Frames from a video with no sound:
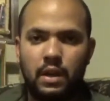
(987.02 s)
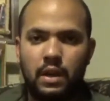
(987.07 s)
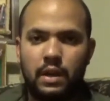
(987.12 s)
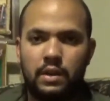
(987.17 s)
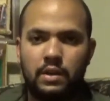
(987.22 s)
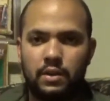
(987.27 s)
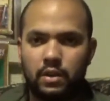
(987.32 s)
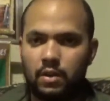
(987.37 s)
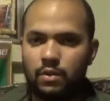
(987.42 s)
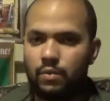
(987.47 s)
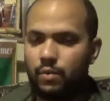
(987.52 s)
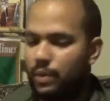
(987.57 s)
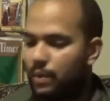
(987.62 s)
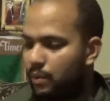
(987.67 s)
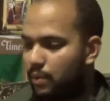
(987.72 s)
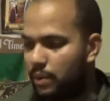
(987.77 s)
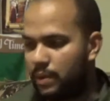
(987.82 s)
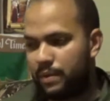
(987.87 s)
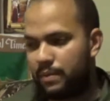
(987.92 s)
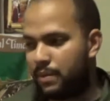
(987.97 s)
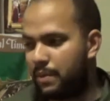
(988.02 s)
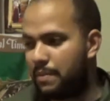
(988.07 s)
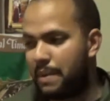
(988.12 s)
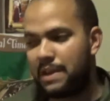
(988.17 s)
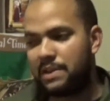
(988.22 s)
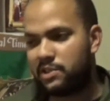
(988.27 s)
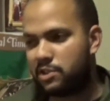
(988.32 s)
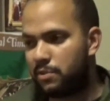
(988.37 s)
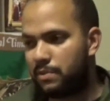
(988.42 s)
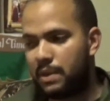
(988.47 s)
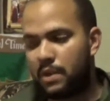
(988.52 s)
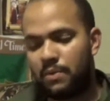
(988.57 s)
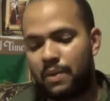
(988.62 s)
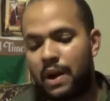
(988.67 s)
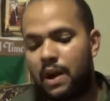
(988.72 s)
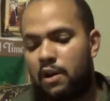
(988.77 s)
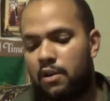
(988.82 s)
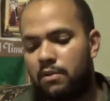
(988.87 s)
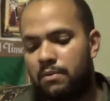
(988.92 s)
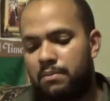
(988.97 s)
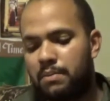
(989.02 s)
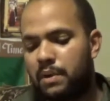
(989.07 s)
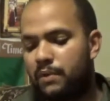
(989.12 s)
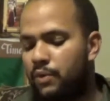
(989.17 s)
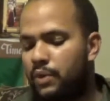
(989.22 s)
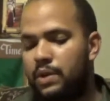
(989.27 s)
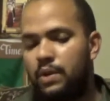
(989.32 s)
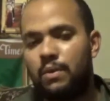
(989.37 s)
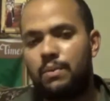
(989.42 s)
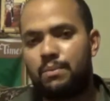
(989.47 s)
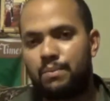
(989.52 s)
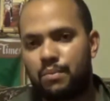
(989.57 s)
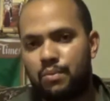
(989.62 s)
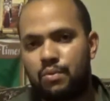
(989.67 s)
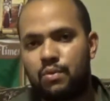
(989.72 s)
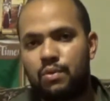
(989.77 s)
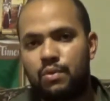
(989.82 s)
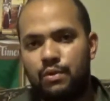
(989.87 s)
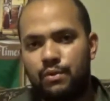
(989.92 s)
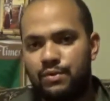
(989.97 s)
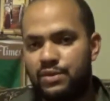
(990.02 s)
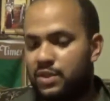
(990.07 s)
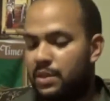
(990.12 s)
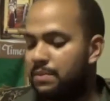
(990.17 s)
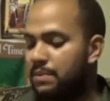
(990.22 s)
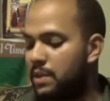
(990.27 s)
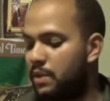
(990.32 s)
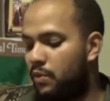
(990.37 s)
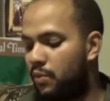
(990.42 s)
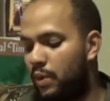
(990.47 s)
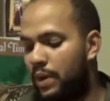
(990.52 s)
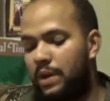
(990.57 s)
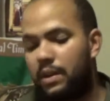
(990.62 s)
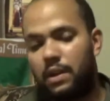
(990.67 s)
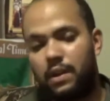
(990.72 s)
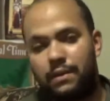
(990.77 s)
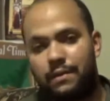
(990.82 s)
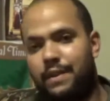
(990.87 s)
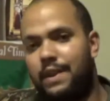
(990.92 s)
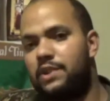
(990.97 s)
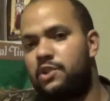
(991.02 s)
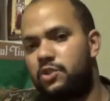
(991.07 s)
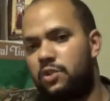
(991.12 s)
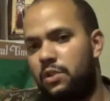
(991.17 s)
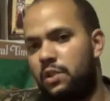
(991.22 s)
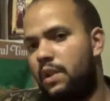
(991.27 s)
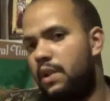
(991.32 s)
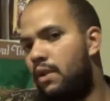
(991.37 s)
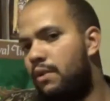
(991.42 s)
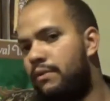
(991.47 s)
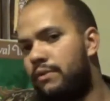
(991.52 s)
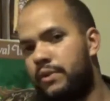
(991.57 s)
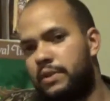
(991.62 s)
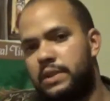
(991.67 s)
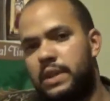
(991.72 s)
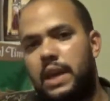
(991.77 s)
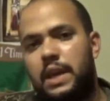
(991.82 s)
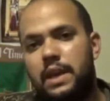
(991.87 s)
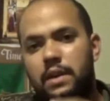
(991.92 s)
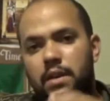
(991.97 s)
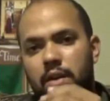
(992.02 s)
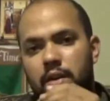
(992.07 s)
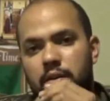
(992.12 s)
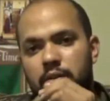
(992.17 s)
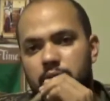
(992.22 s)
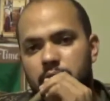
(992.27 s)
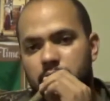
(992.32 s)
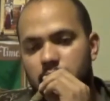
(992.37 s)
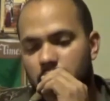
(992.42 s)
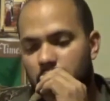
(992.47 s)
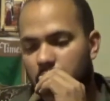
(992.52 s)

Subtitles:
You know, we may still be around, but if we don't improve, something will eventually overtake us.